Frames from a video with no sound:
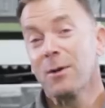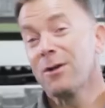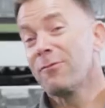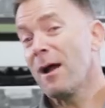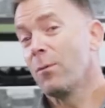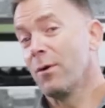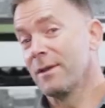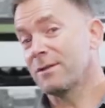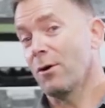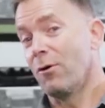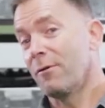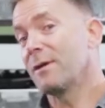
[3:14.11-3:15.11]
gonna grab one that's
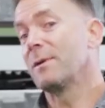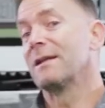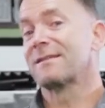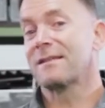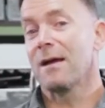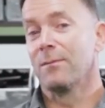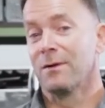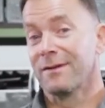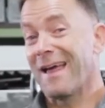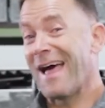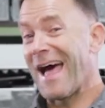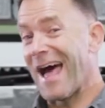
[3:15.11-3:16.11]
already been
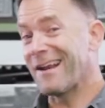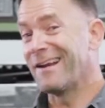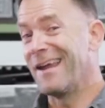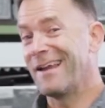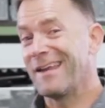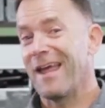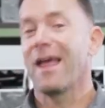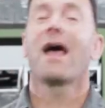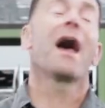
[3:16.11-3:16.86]
assembled and an A K